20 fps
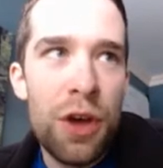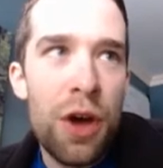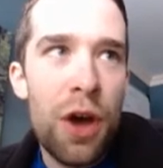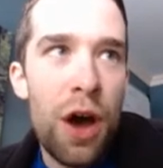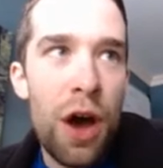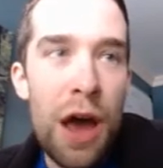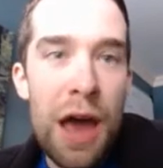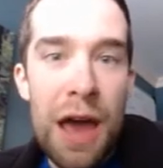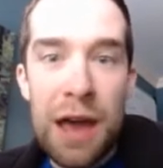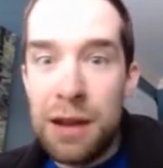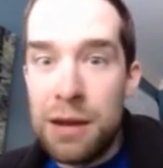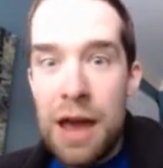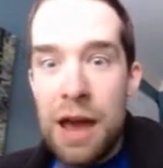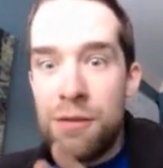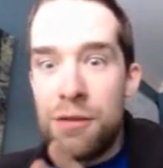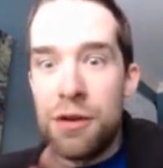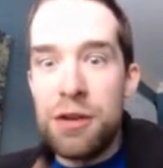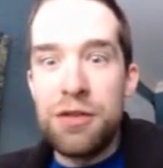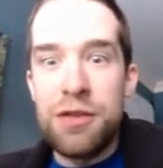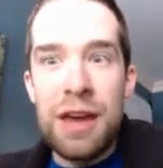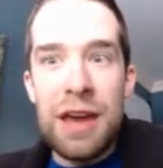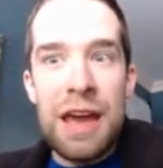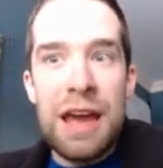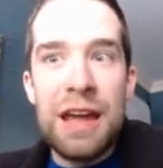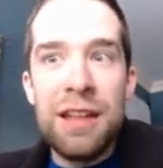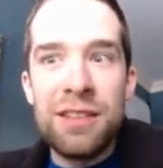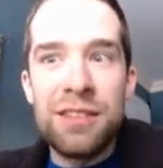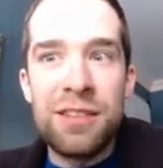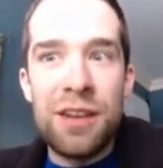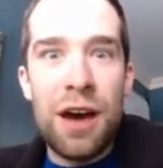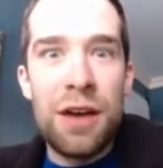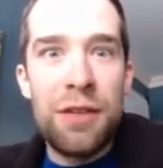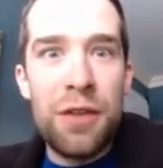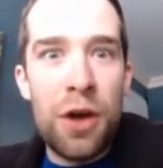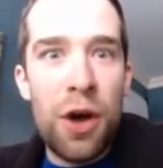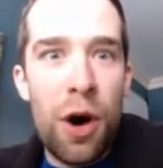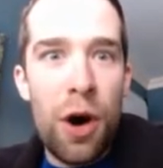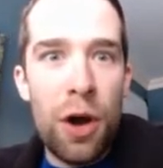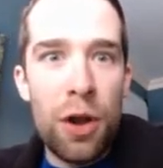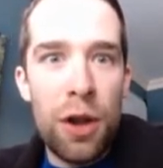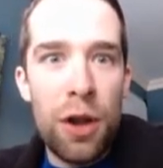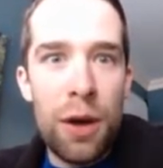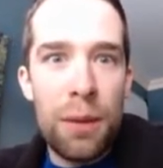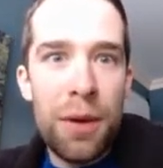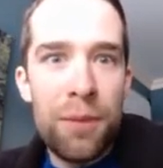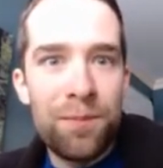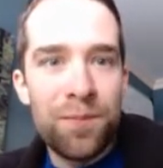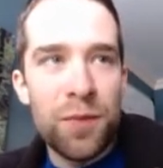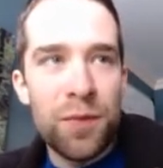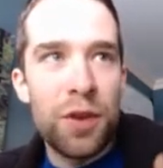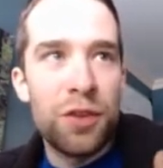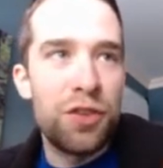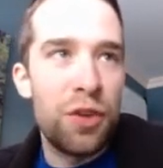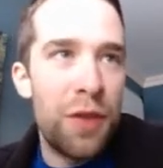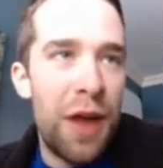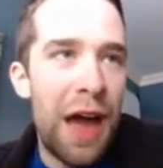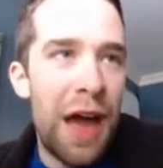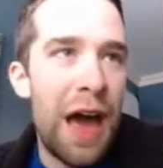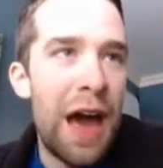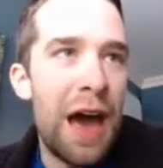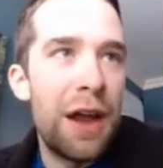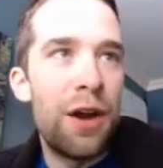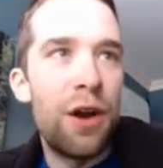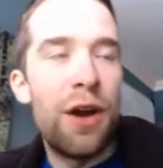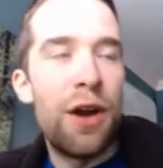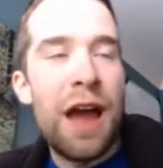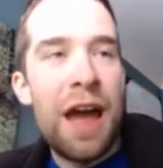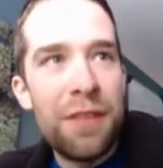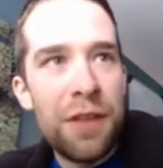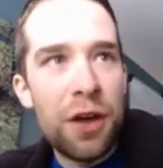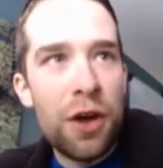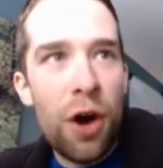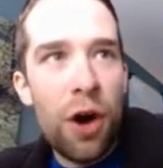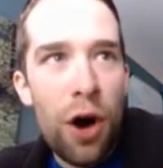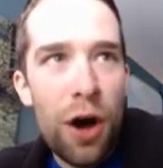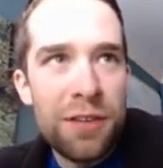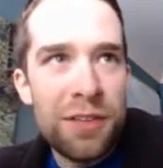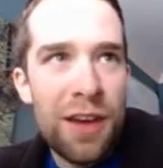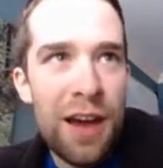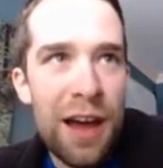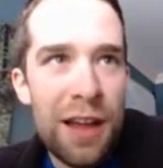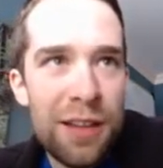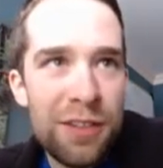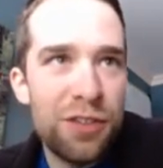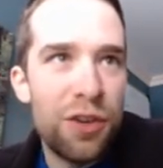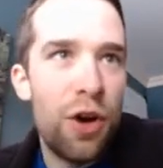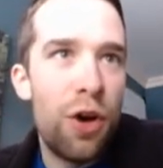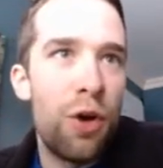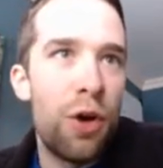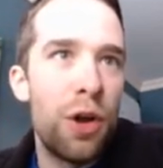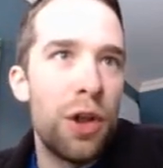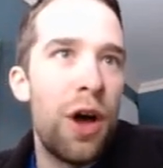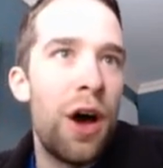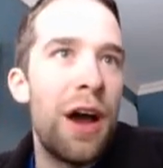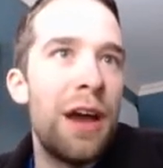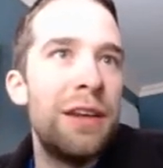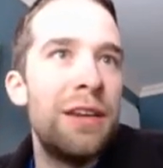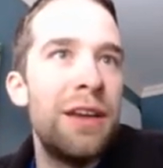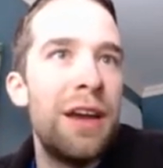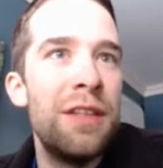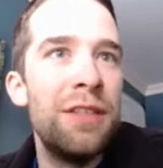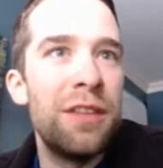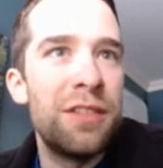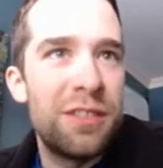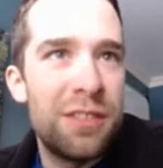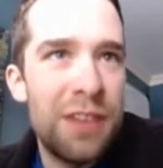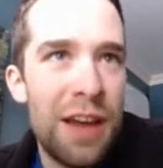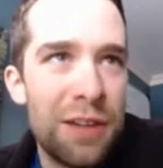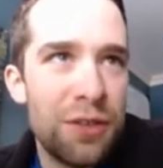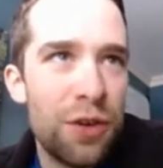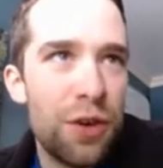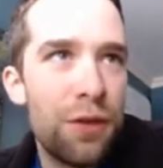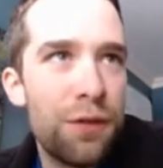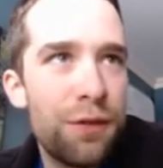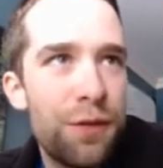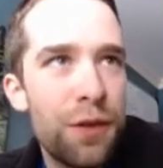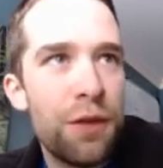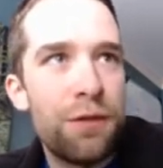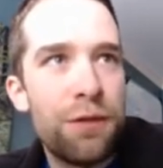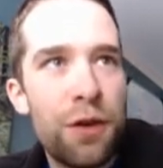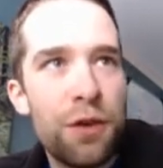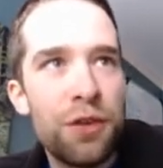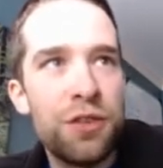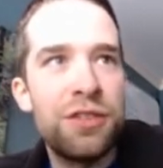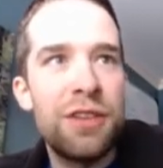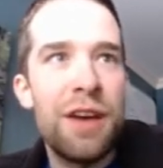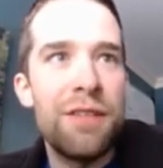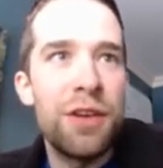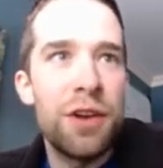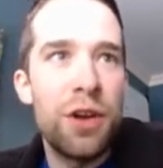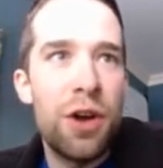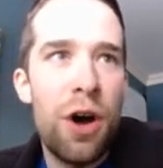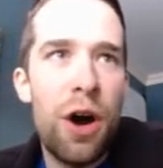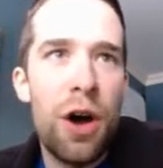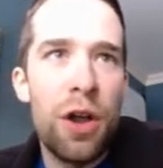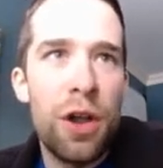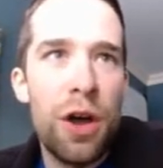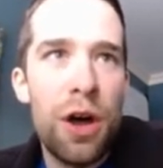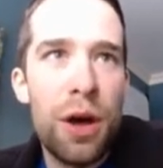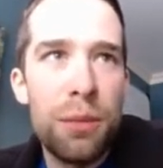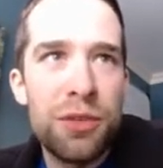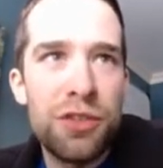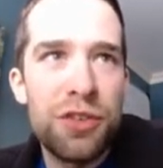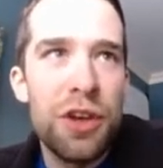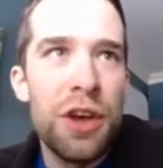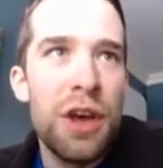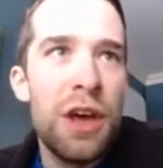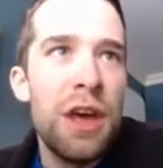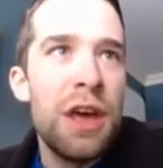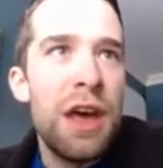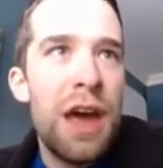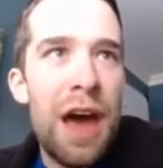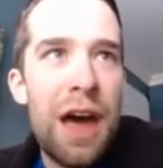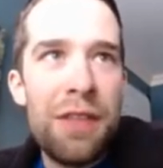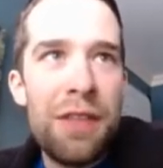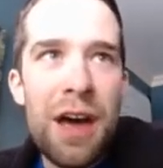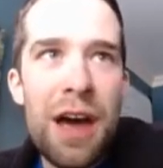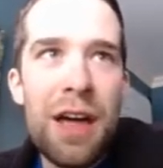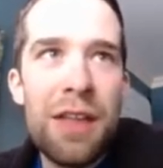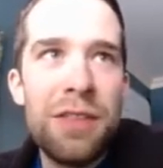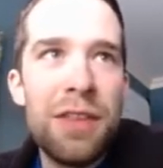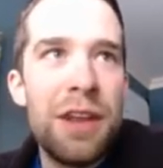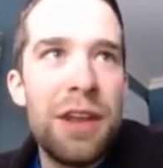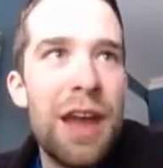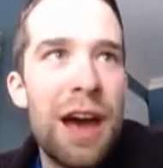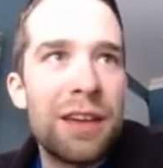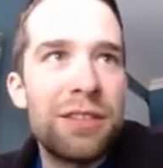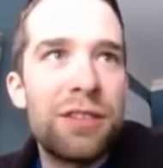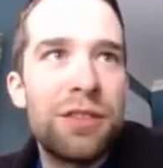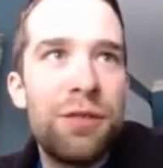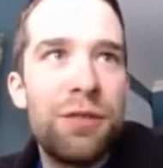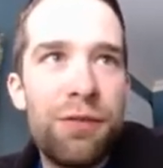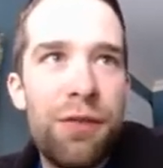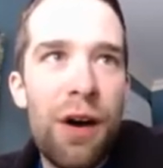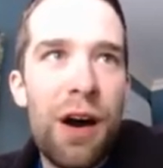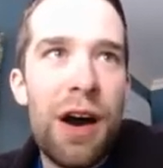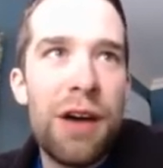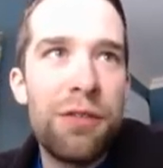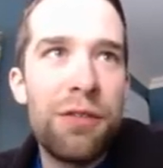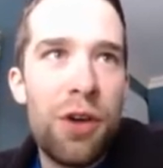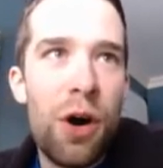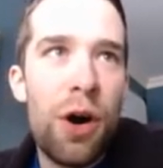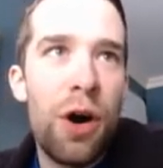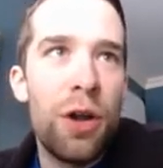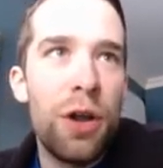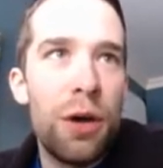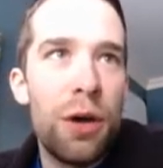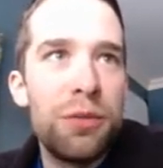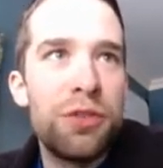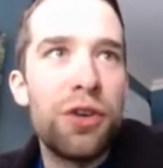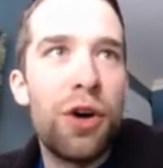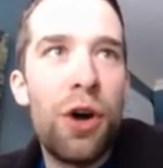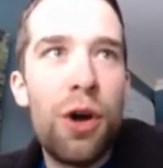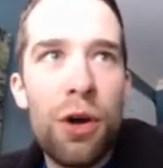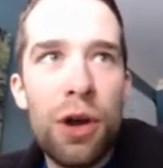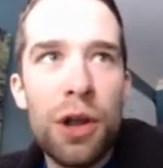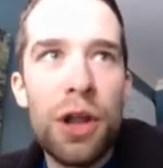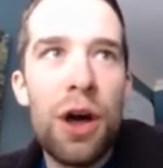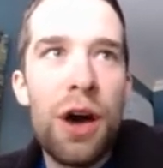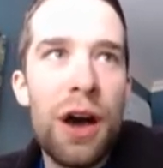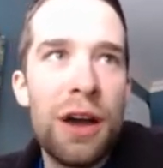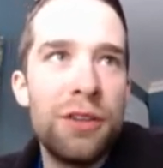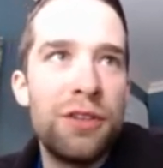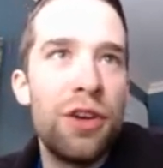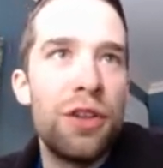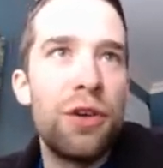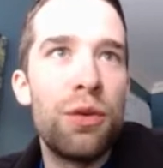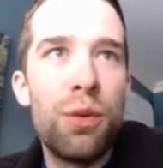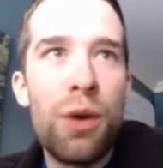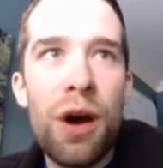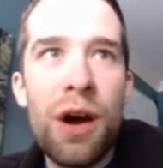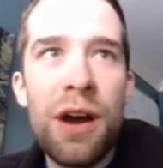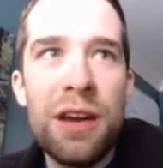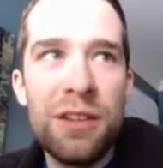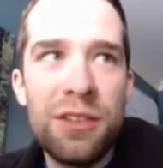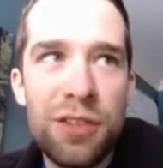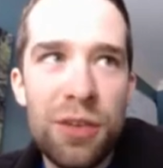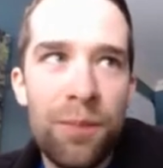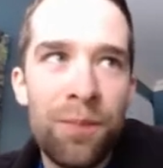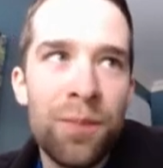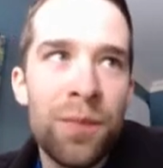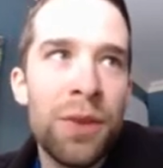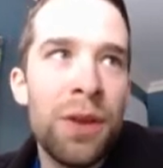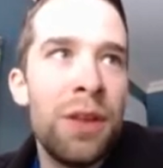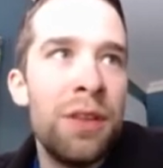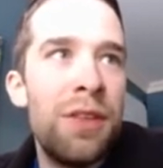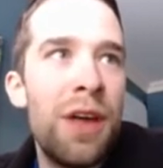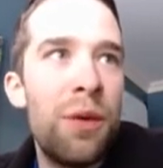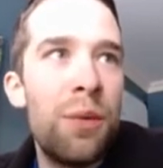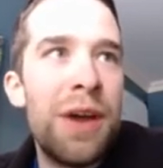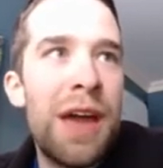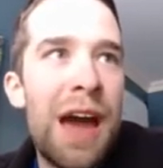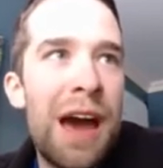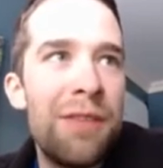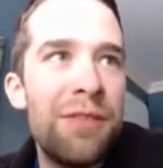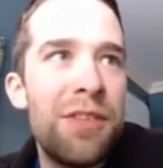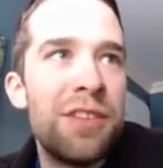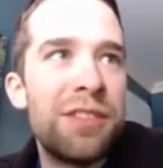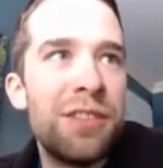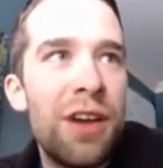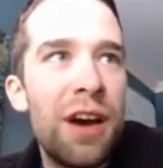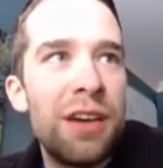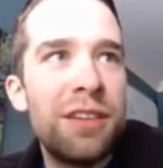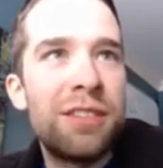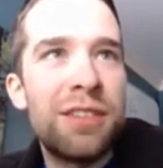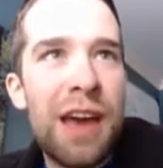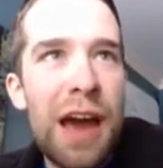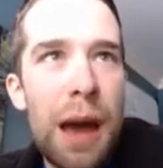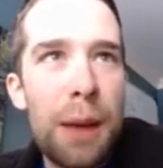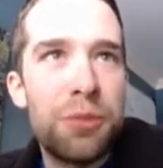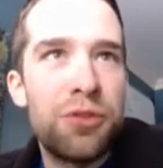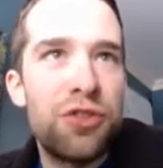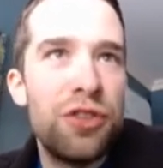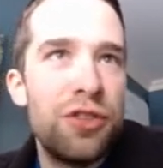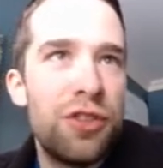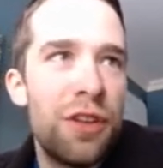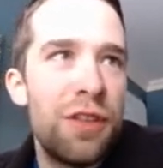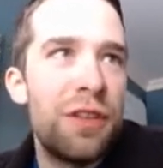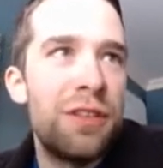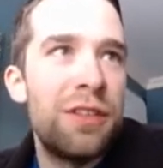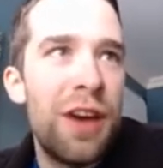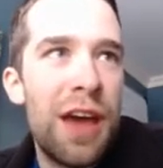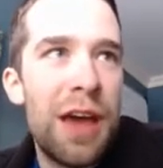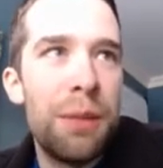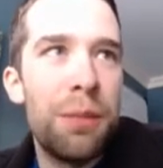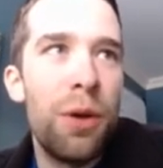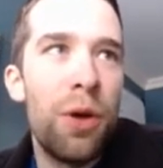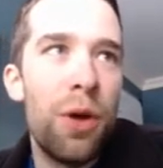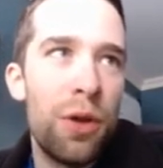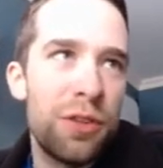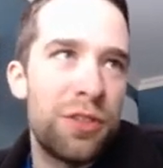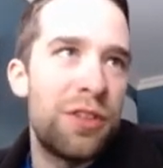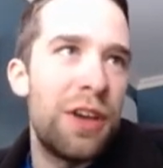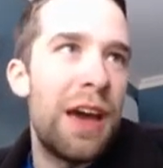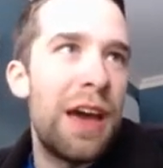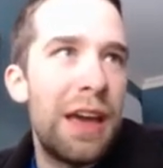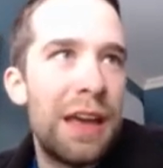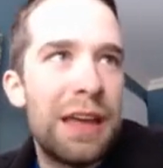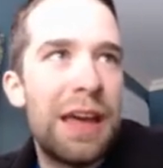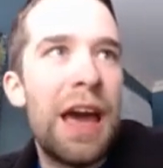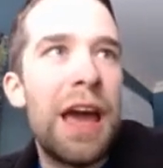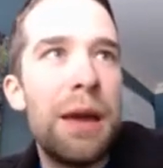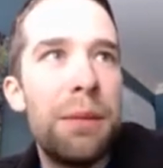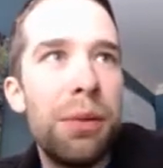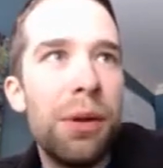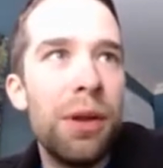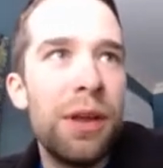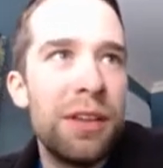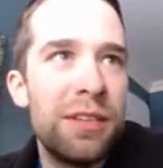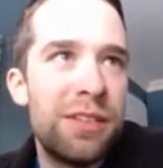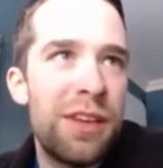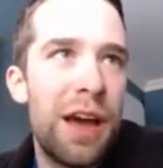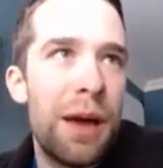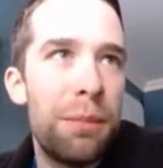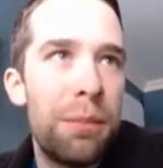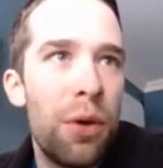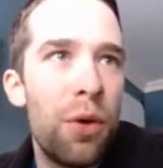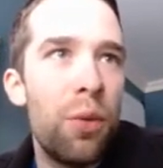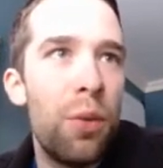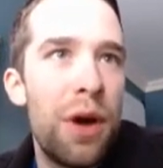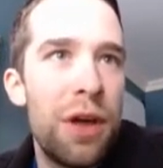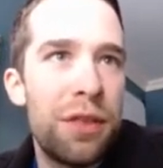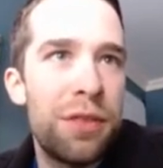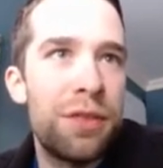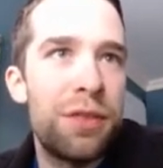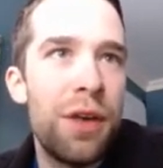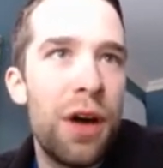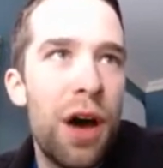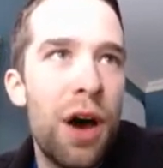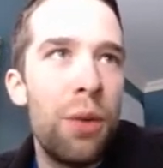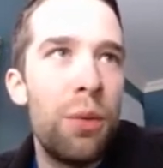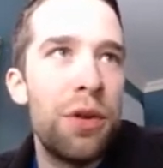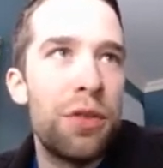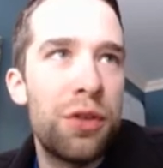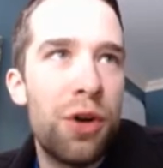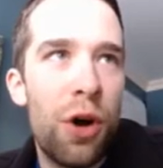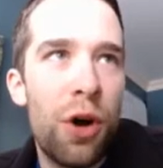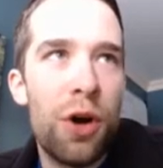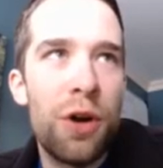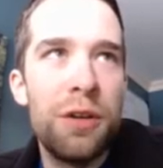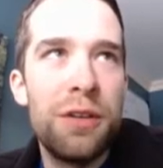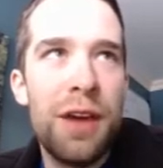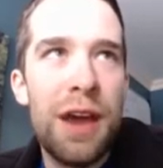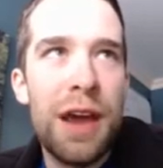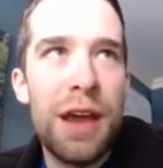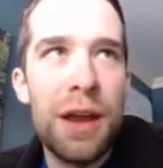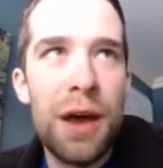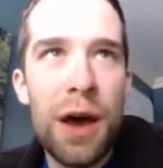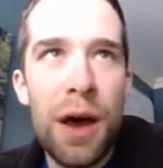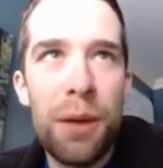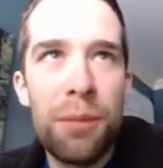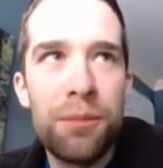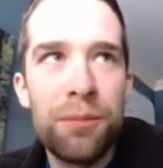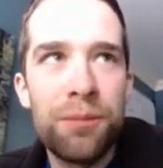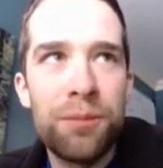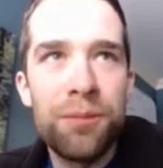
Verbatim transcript: and everything inside the column, so the header and the contents, are aligned in the center for the first 7 columns, and then the next 5 columns are aligned to the right. Then we have this nice caption to the table saying "Kable example with card data."